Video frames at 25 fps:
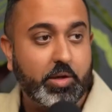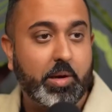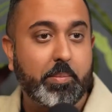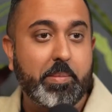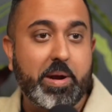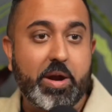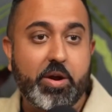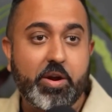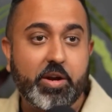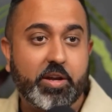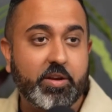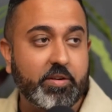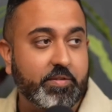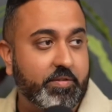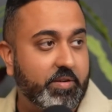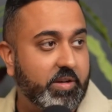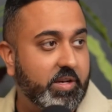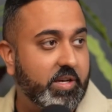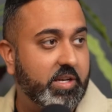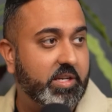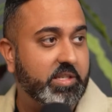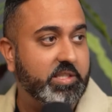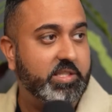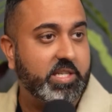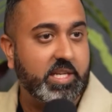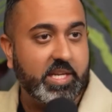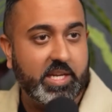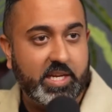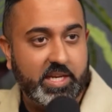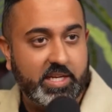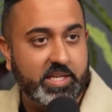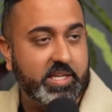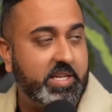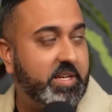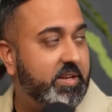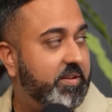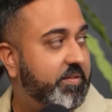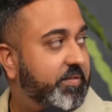America first,
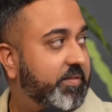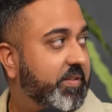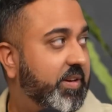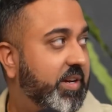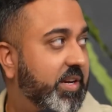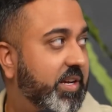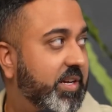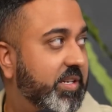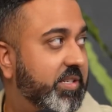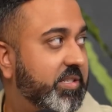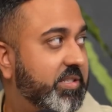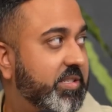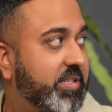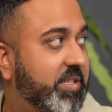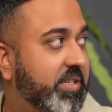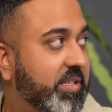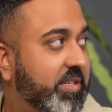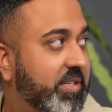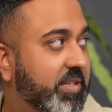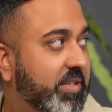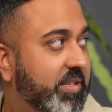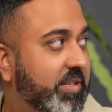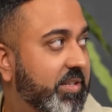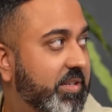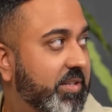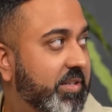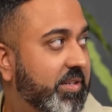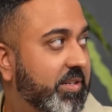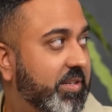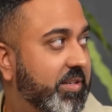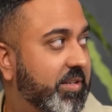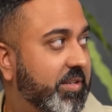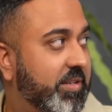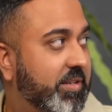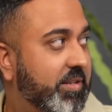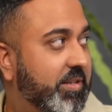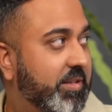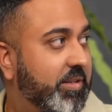India first,
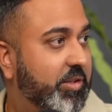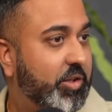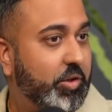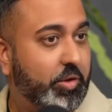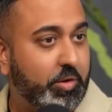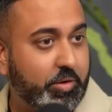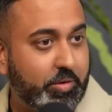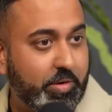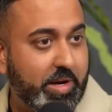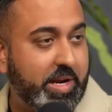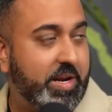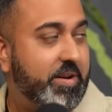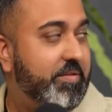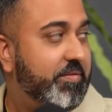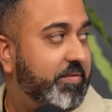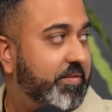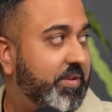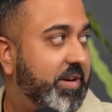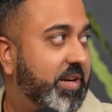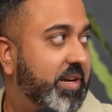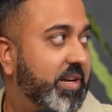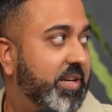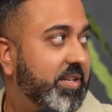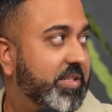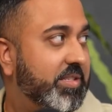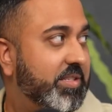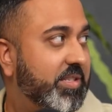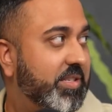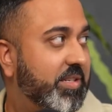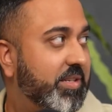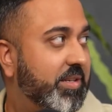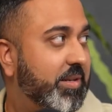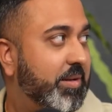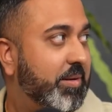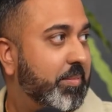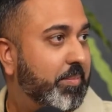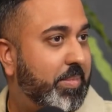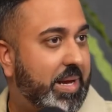Ukraine first,
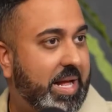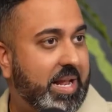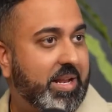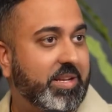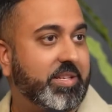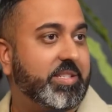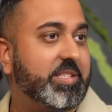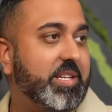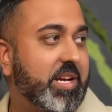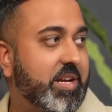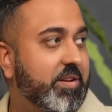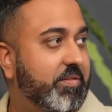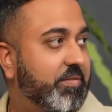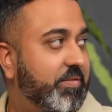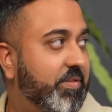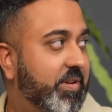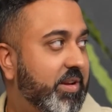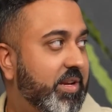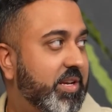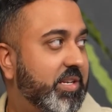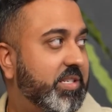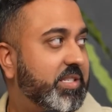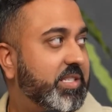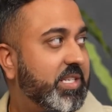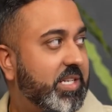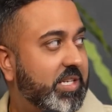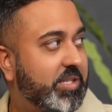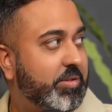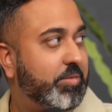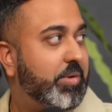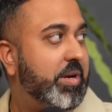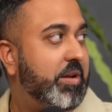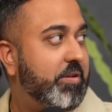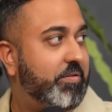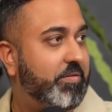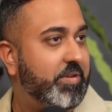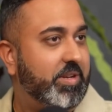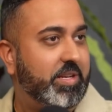Palestine first,
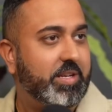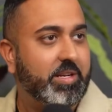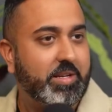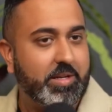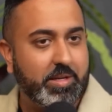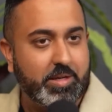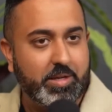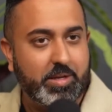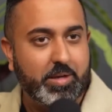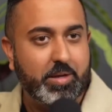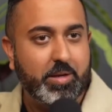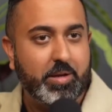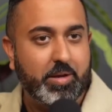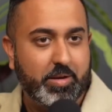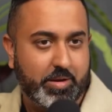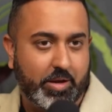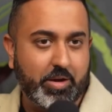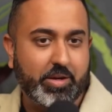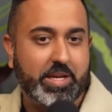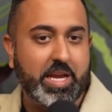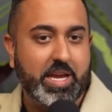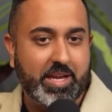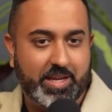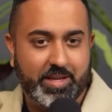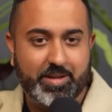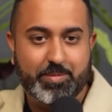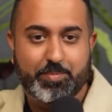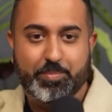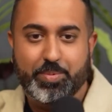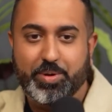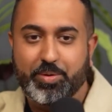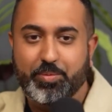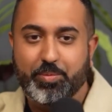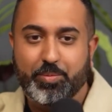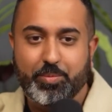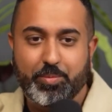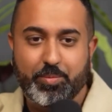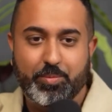Israel first. Okay,
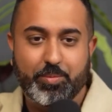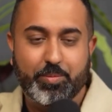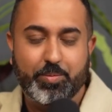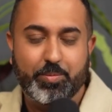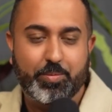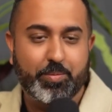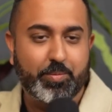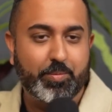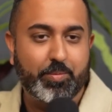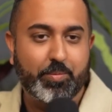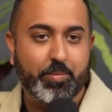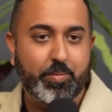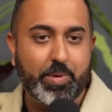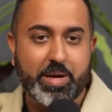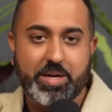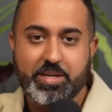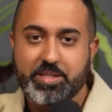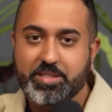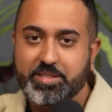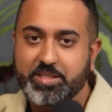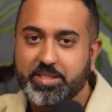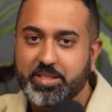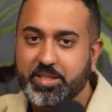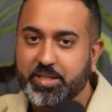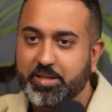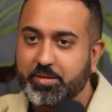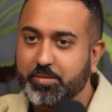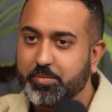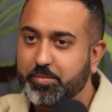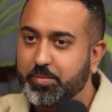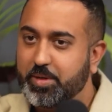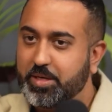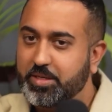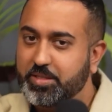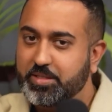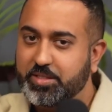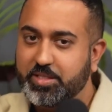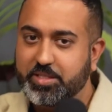but where does
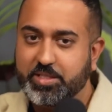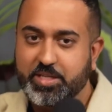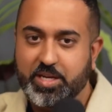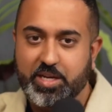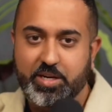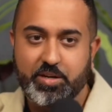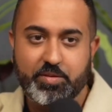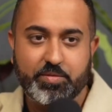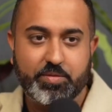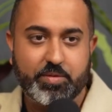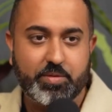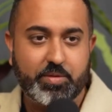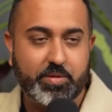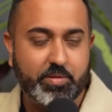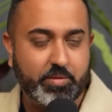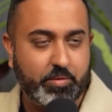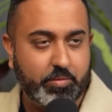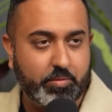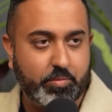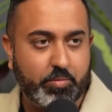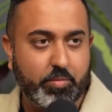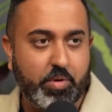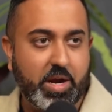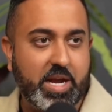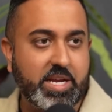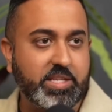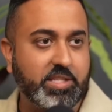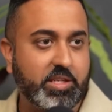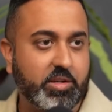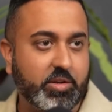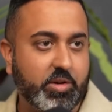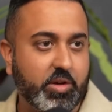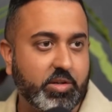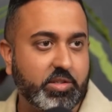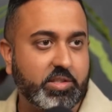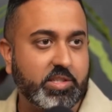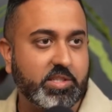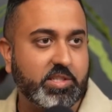this kind of rise in
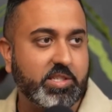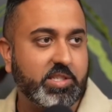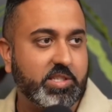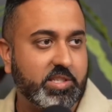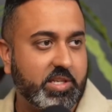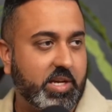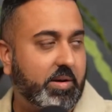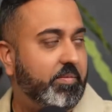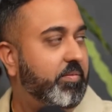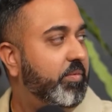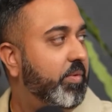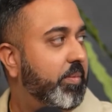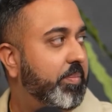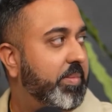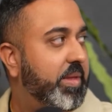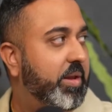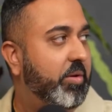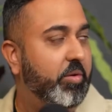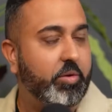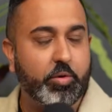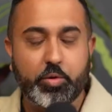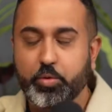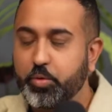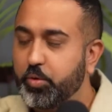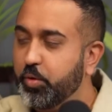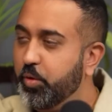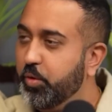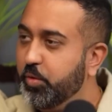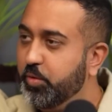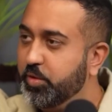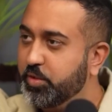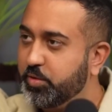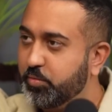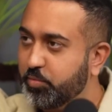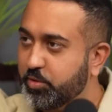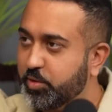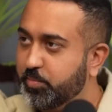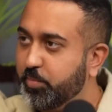consciousness come from then? Who
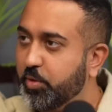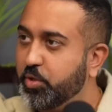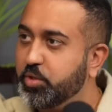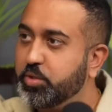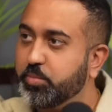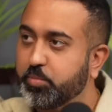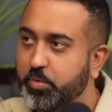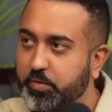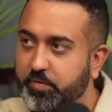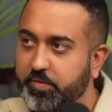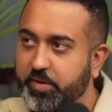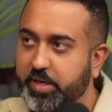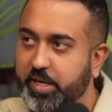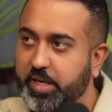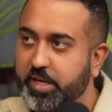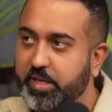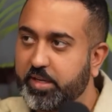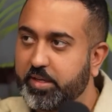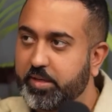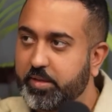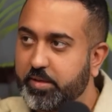is responsible for that?